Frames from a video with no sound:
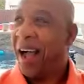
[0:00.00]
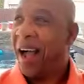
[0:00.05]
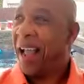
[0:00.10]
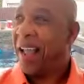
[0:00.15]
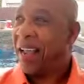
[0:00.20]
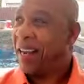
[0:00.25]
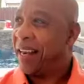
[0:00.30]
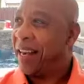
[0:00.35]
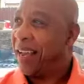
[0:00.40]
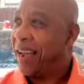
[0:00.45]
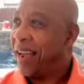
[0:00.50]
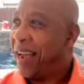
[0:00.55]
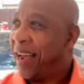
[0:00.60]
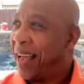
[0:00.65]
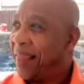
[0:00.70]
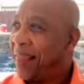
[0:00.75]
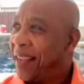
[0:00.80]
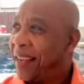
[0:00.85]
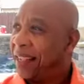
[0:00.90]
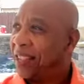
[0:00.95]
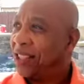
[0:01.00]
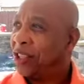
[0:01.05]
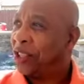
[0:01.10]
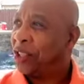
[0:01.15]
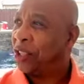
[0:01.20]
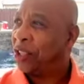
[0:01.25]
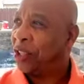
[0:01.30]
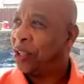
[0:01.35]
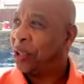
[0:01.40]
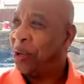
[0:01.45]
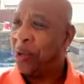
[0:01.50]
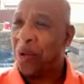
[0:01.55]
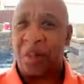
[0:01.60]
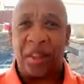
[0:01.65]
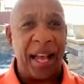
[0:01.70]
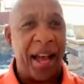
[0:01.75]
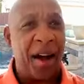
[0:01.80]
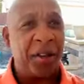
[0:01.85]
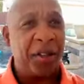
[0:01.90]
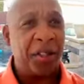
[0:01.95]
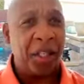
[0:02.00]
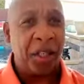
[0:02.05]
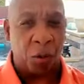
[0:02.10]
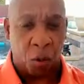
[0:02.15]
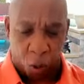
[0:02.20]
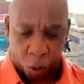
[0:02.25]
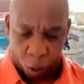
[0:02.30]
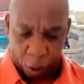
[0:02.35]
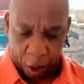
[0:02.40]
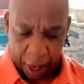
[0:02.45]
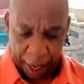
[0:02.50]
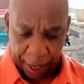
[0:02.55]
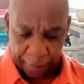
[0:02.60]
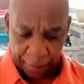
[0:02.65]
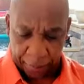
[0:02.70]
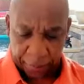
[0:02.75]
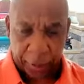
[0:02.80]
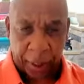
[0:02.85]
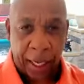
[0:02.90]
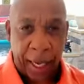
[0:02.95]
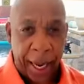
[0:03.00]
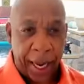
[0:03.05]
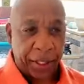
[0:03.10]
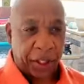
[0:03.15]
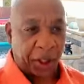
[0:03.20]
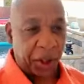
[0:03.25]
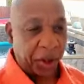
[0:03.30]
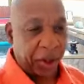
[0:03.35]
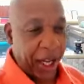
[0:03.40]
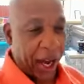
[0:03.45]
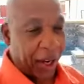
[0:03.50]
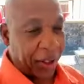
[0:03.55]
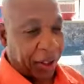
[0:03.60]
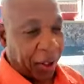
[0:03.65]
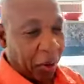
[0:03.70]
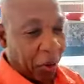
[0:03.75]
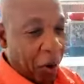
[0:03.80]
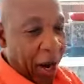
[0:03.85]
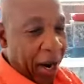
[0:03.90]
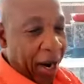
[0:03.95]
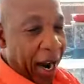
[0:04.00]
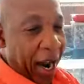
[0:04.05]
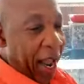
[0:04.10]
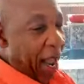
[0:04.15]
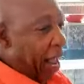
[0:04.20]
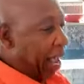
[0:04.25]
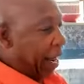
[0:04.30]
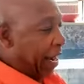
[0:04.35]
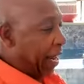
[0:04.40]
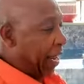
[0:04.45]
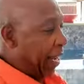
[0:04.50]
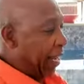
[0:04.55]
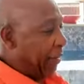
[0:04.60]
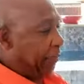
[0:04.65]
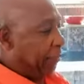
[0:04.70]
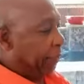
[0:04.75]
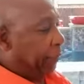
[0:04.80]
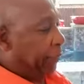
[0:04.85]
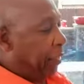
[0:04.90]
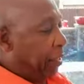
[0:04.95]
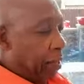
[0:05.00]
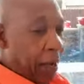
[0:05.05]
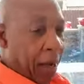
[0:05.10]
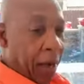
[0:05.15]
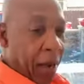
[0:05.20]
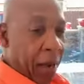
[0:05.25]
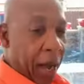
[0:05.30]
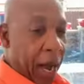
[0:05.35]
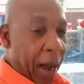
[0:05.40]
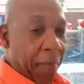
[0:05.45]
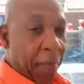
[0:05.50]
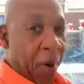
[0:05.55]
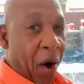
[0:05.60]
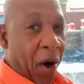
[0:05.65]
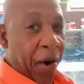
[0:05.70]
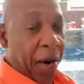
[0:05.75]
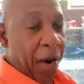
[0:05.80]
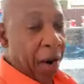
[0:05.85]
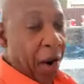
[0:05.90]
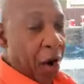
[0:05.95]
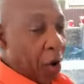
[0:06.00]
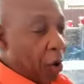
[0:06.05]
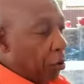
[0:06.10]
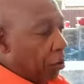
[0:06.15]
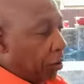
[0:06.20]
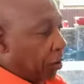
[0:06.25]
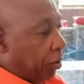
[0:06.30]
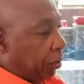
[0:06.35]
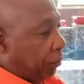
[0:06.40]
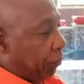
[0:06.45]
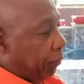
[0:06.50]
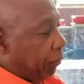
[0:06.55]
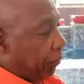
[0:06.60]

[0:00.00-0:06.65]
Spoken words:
in I think it's 2001. In 2001, I bought a note,